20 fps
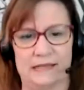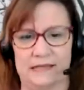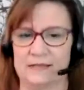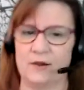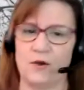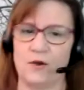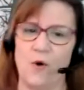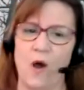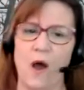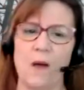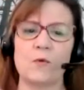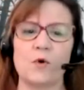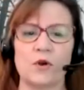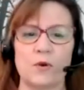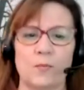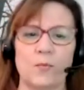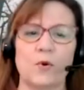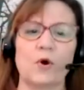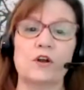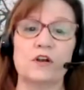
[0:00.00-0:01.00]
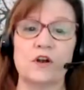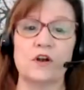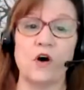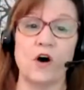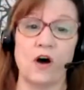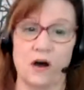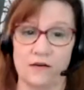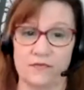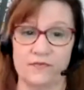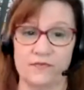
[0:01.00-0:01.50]
so I'm going to put it
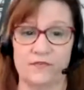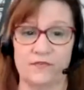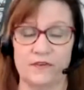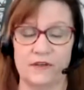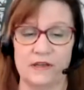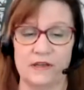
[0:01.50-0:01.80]
off